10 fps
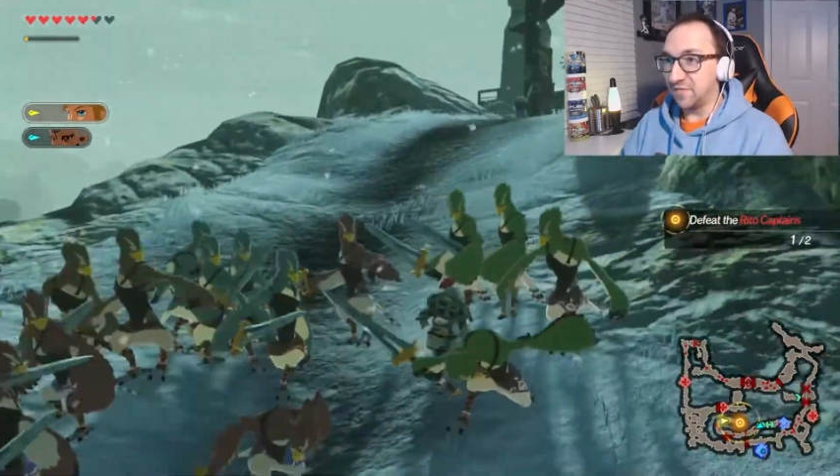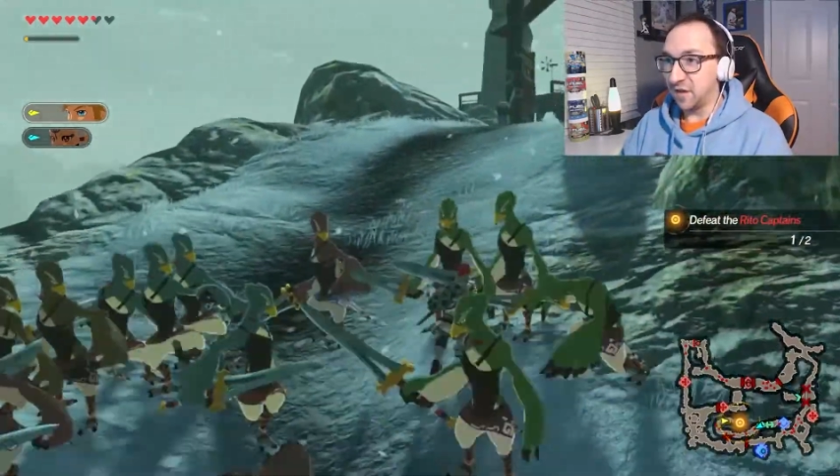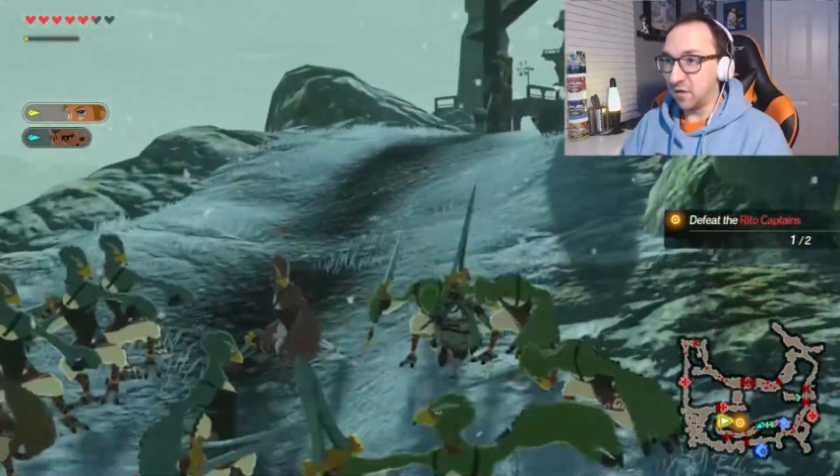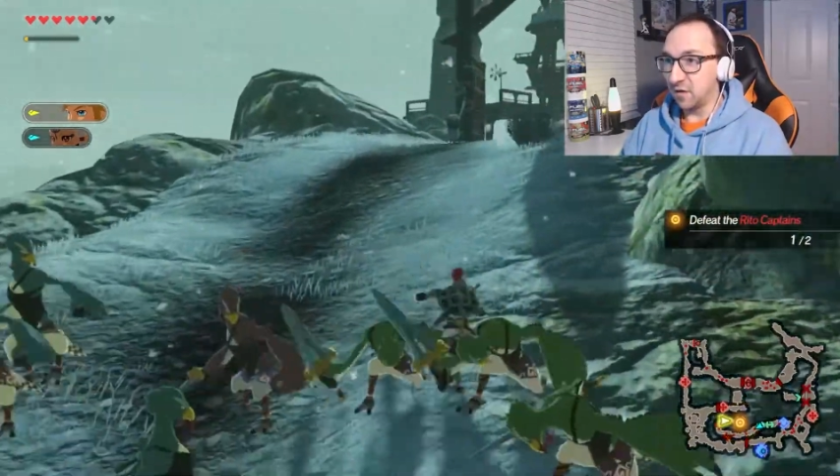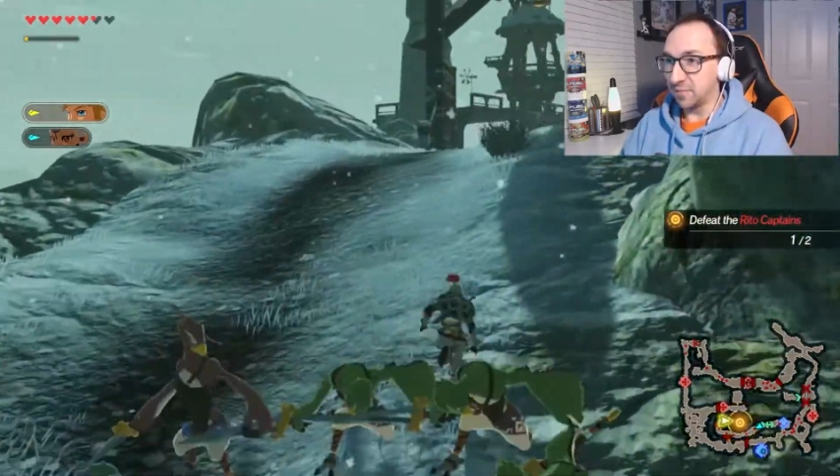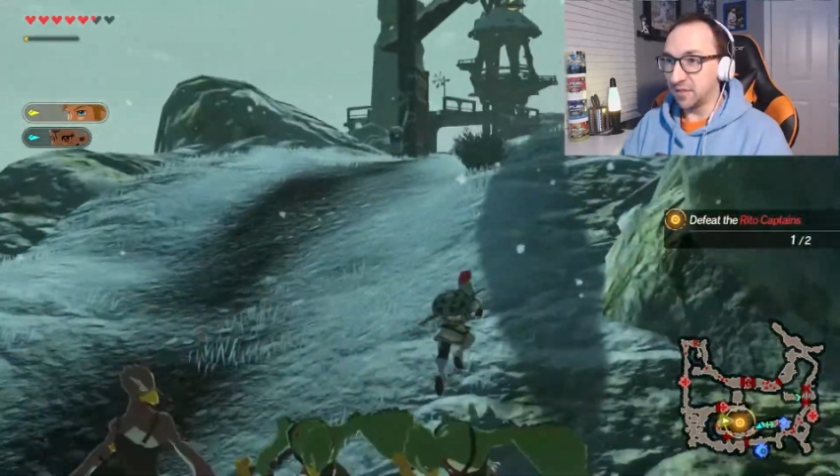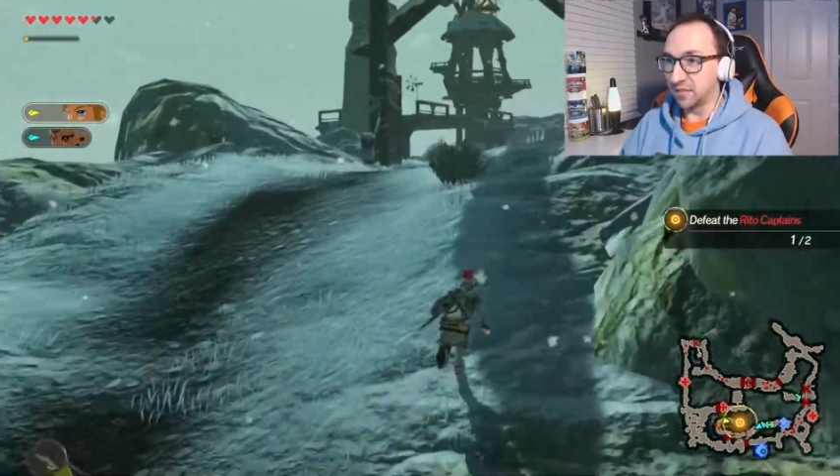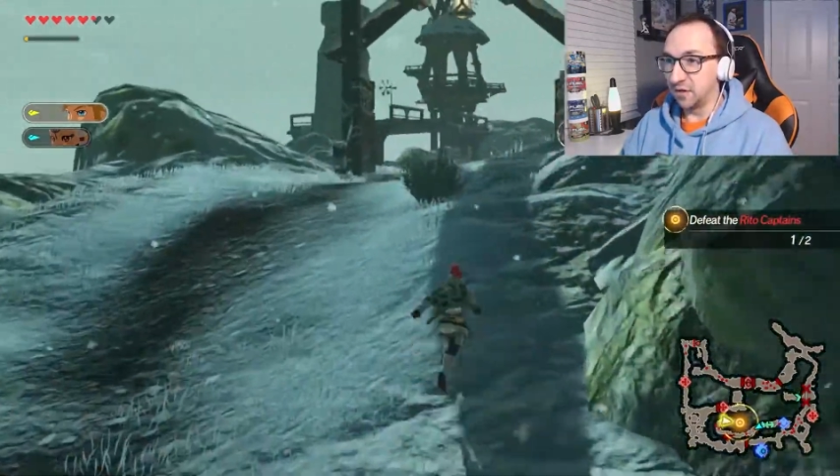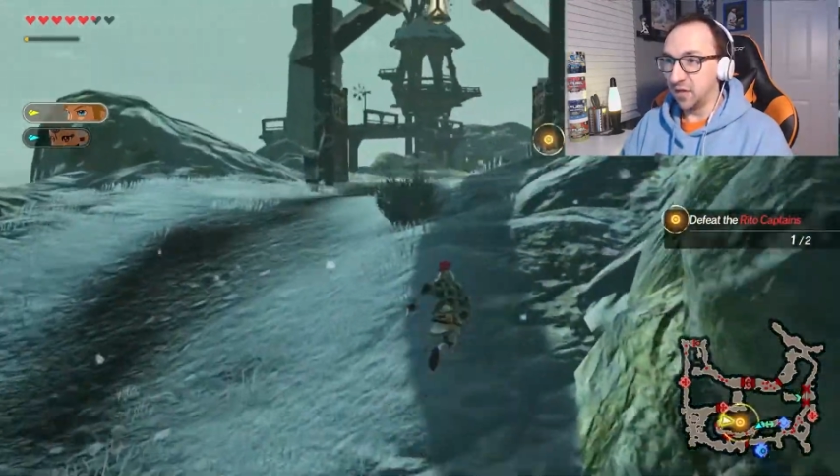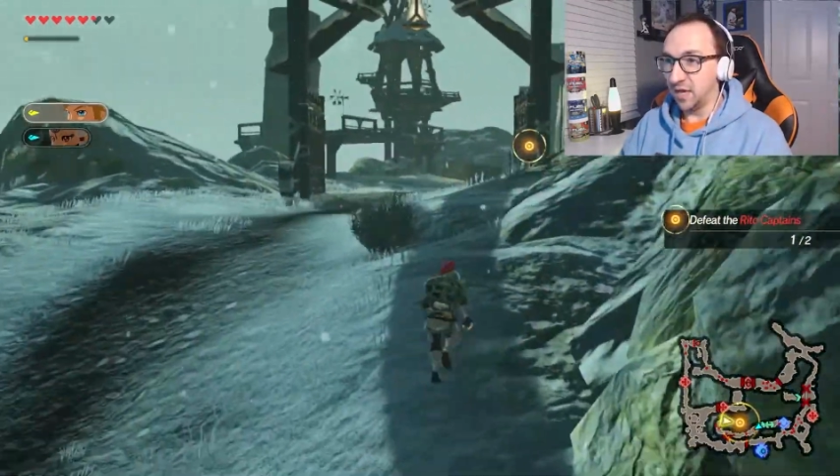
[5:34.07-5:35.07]
here, up this
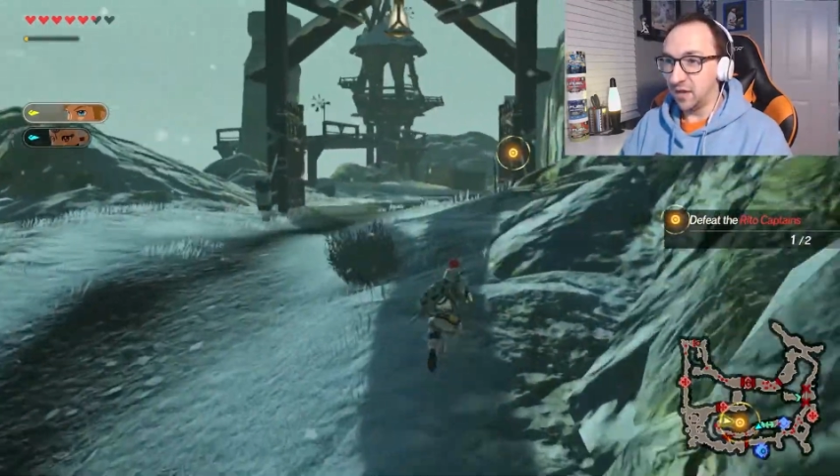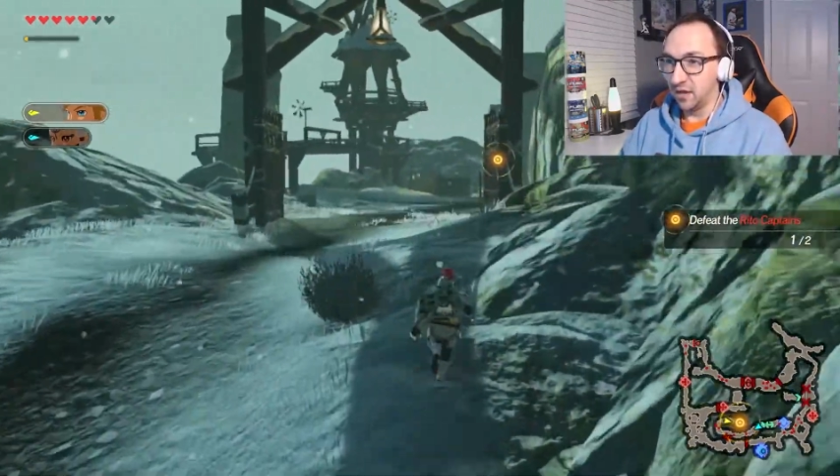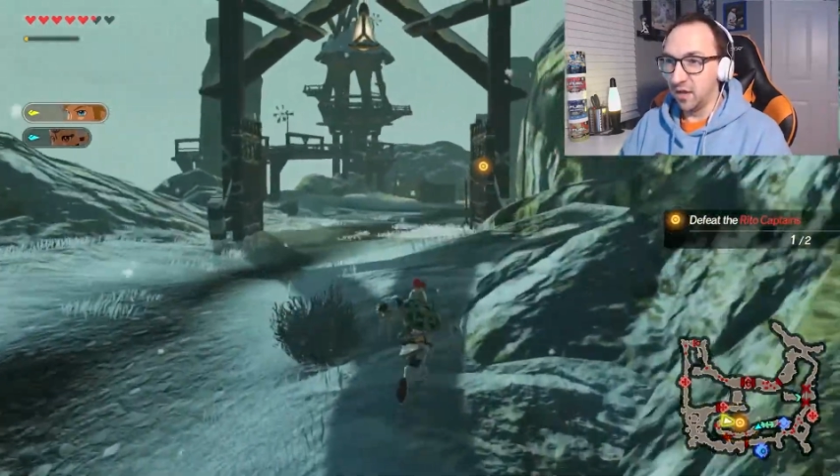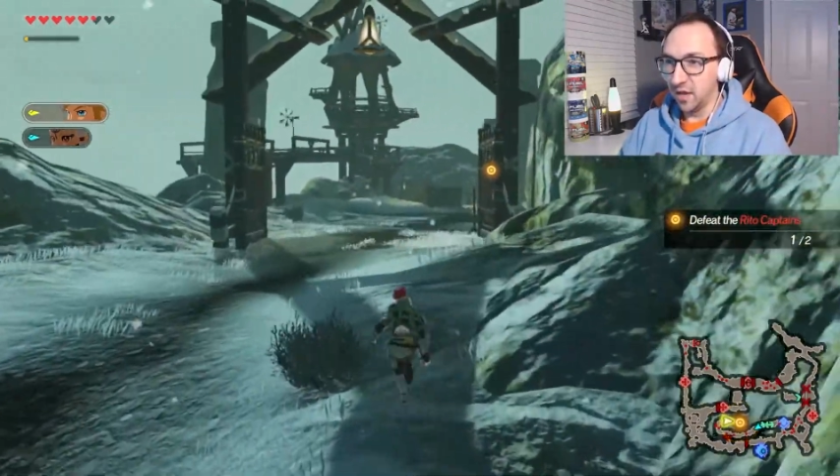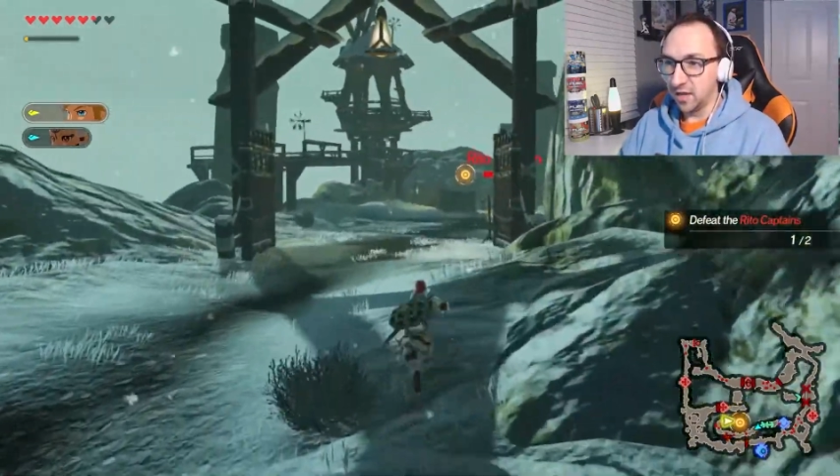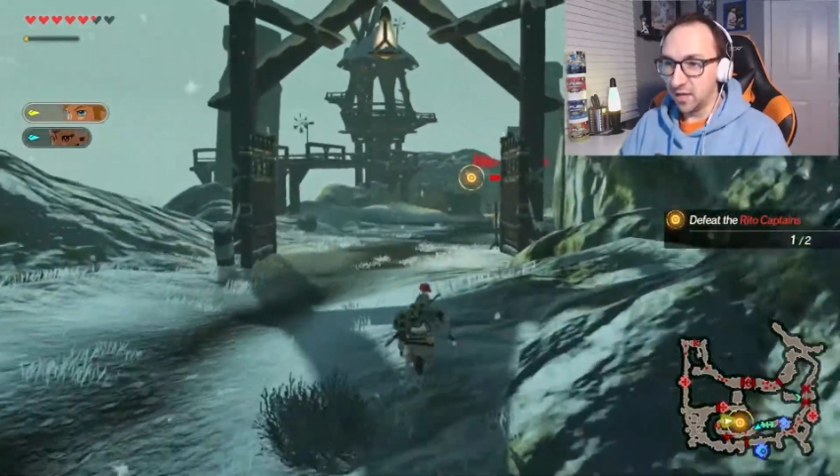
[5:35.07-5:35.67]
little hill.